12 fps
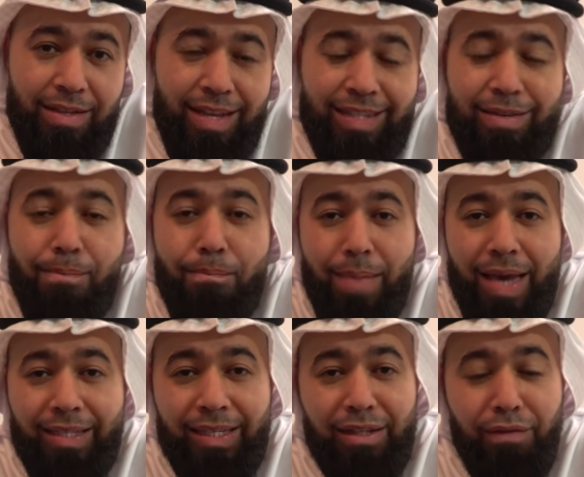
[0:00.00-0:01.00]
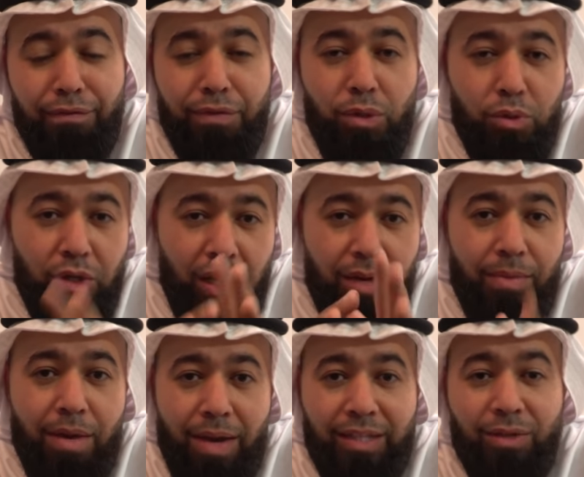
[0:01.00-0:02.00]
That's amazing. The views are gonna
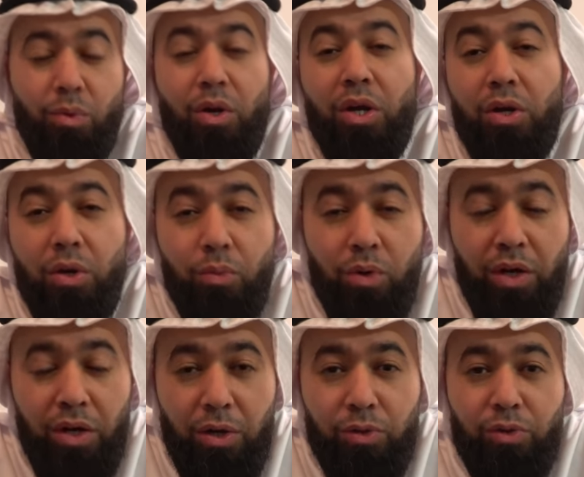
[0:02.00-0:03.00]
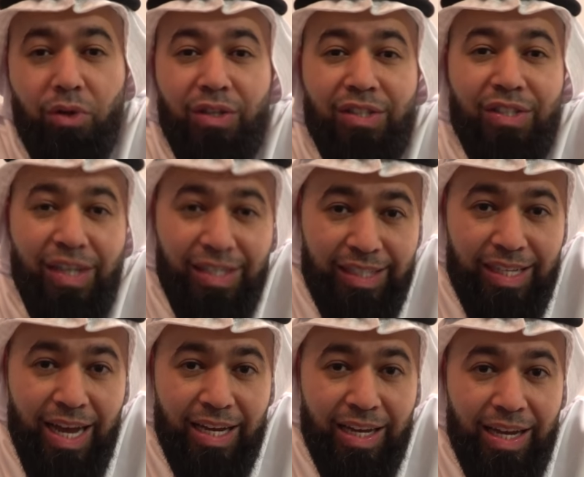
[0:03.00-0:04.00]
be amazing. We're gonna go during
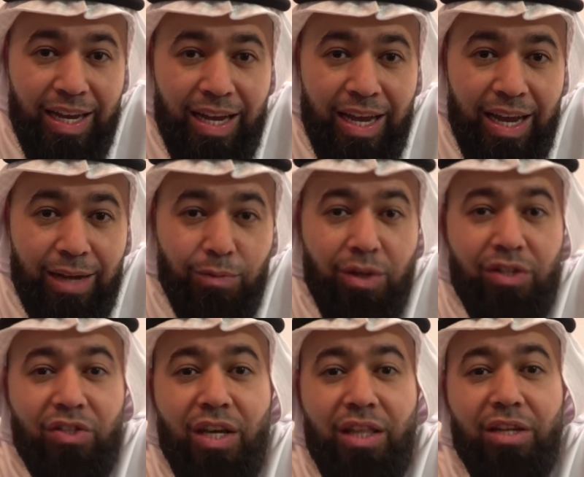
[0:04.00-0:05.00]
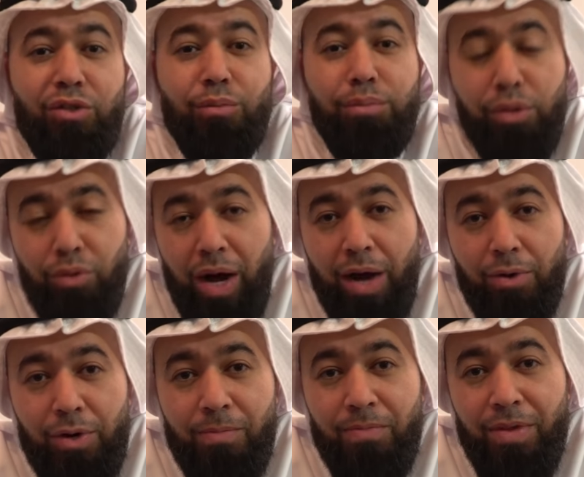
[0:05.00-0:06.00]
sunset, and we're gonna stay there till blue
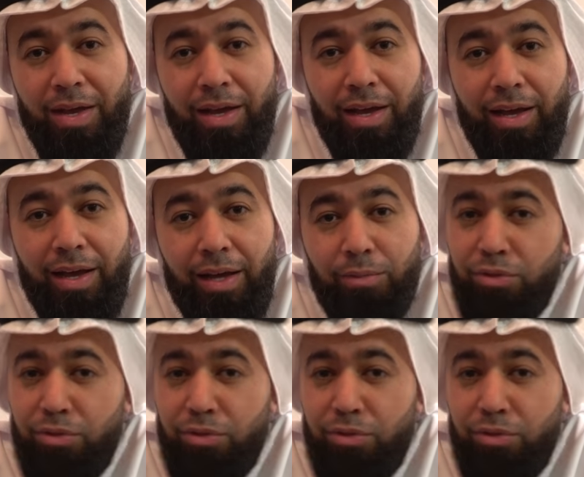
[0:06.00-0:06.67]
hour, and